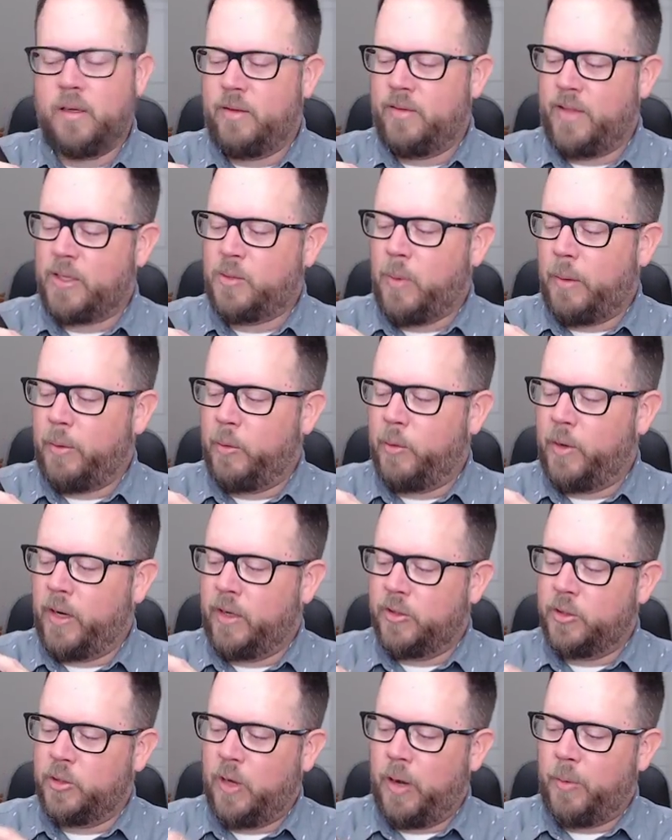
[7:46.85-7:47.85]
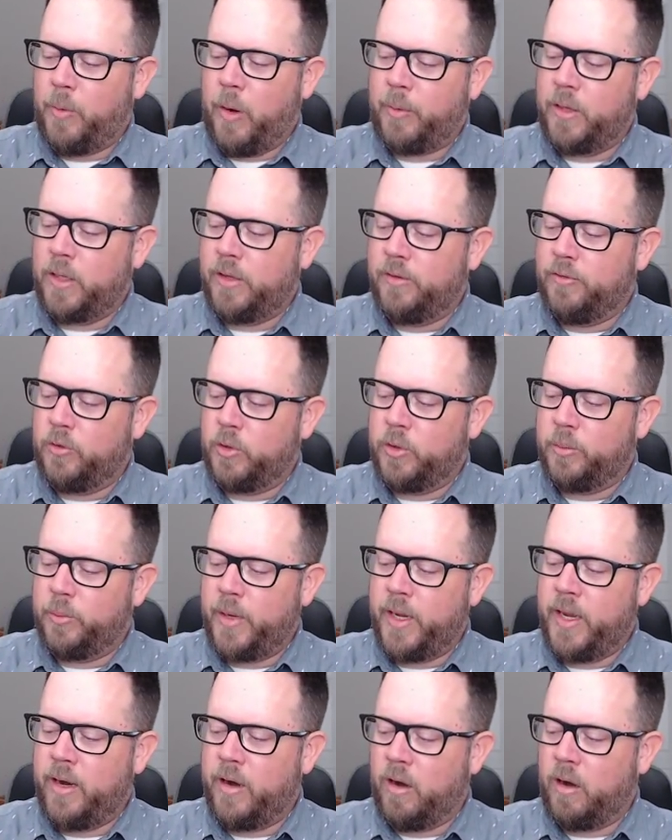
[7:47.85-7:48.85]
That's probably what I'll do. I'll probably leave room
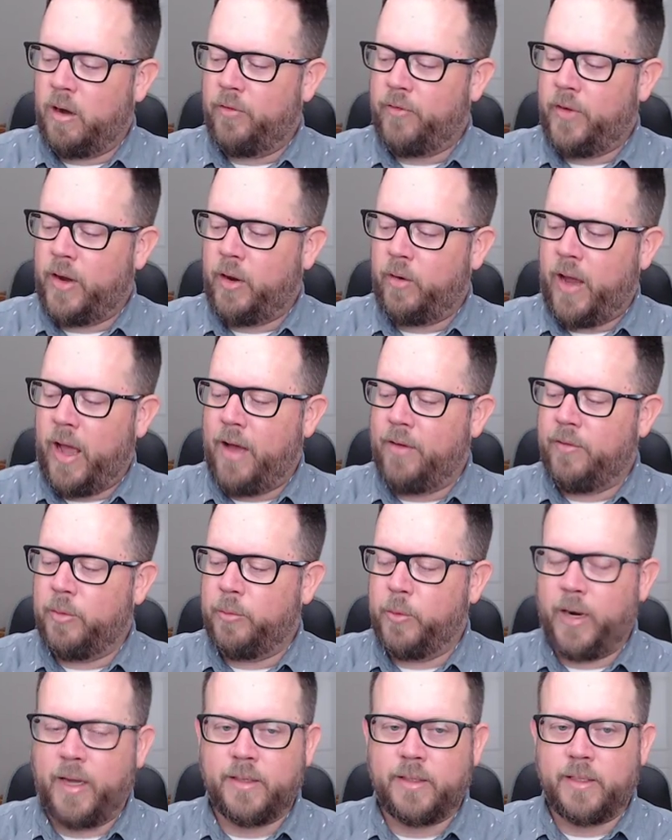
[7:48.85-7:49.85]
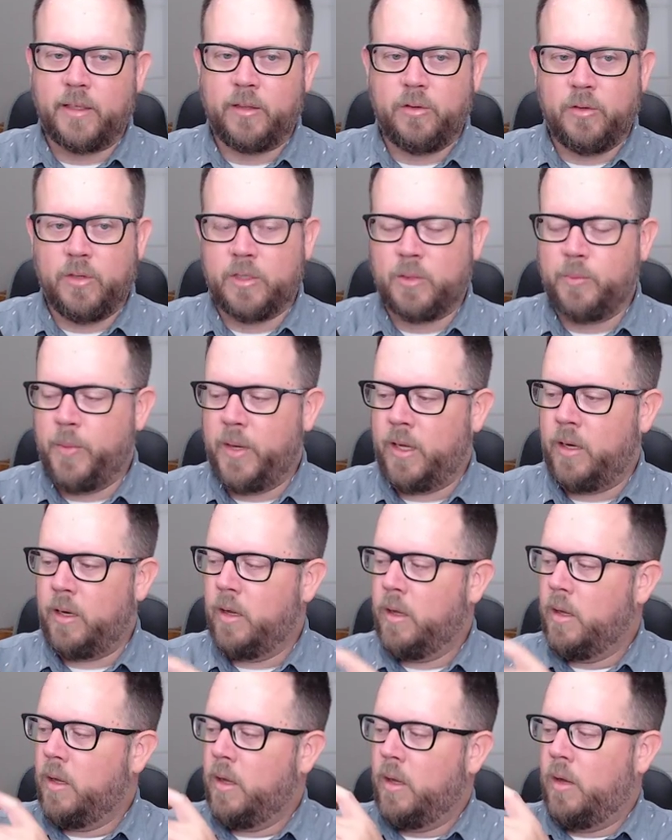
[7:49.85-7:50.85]
here if I don't have them when I dig through this bin
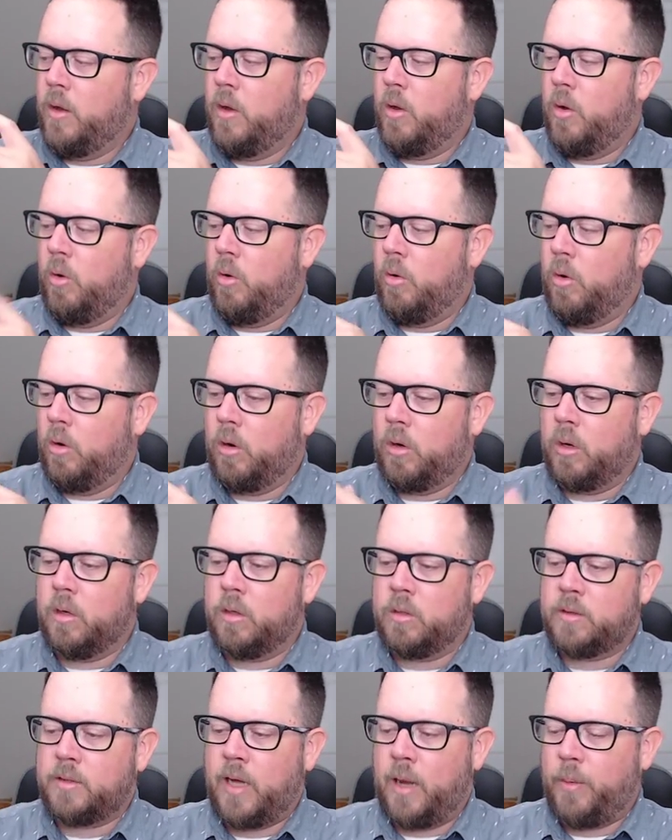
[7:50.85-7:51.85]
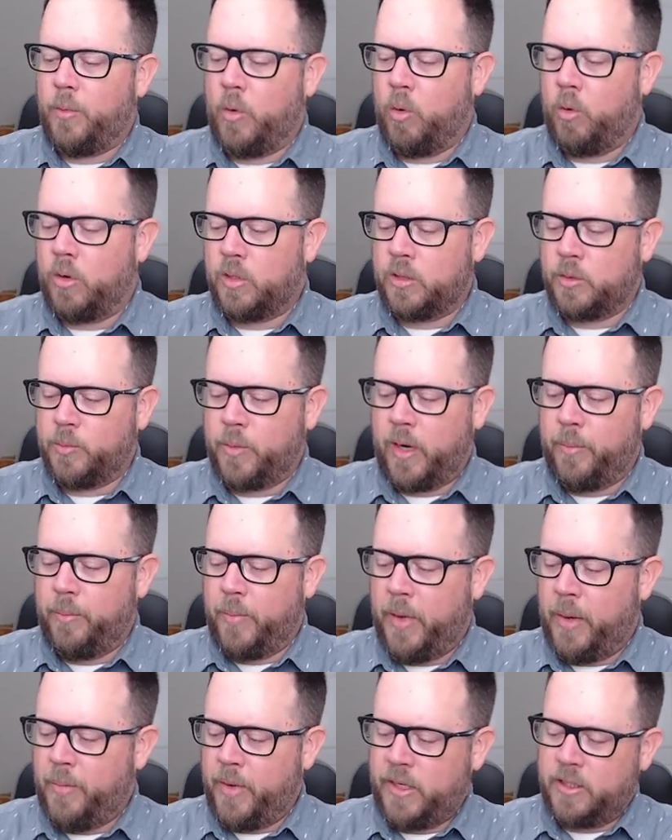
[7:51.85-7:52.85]
or top corners, but I,
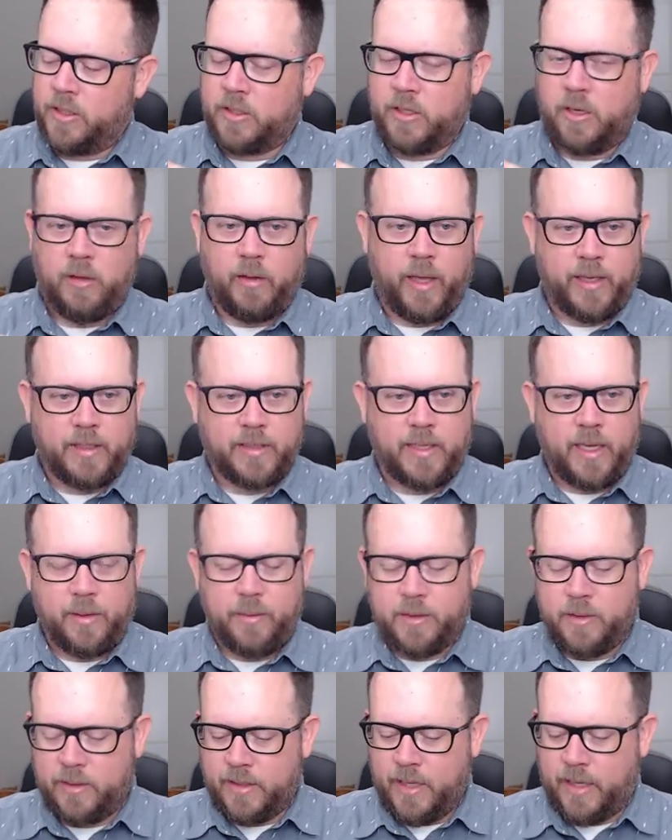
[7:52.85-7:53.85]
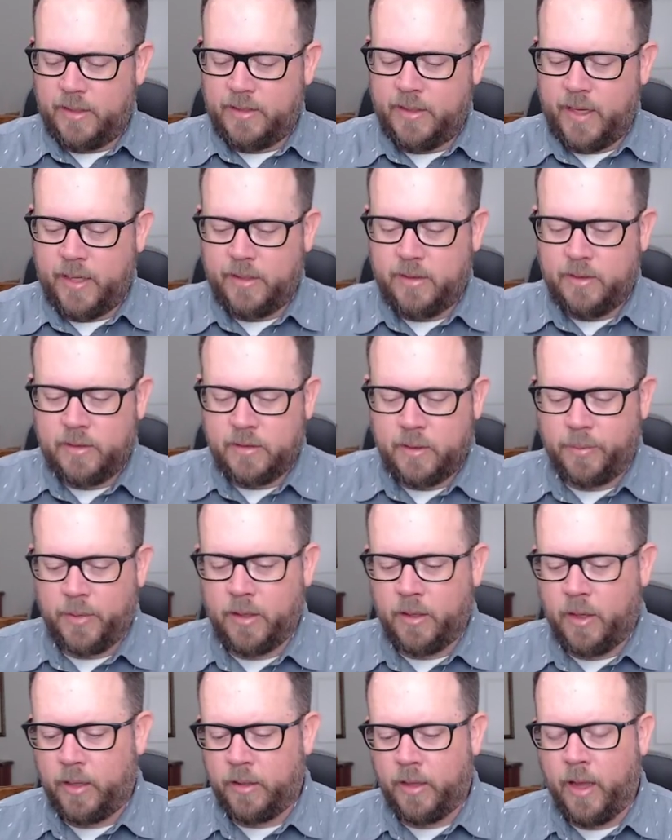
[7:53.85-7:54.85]
I might just go like side, side, side, something
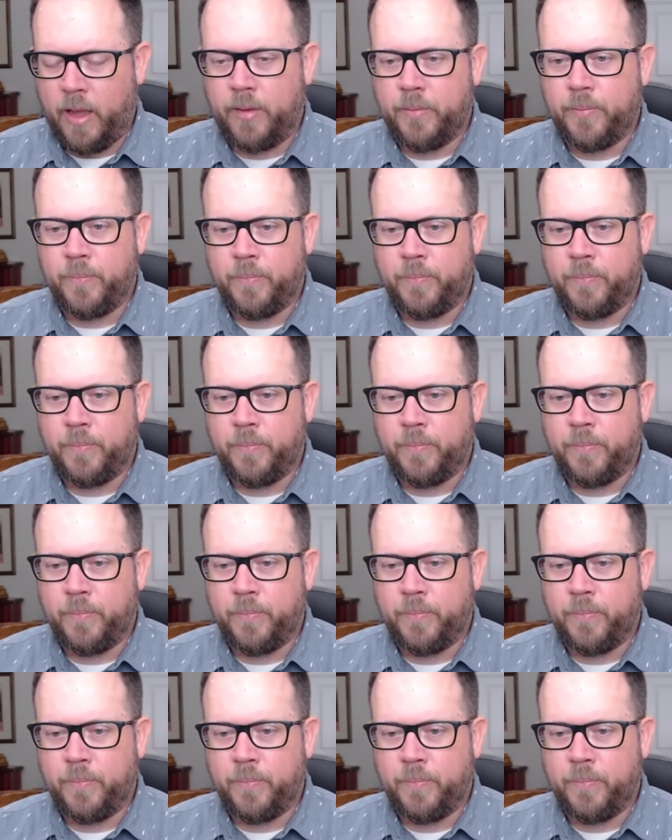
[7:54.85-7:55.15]
like that.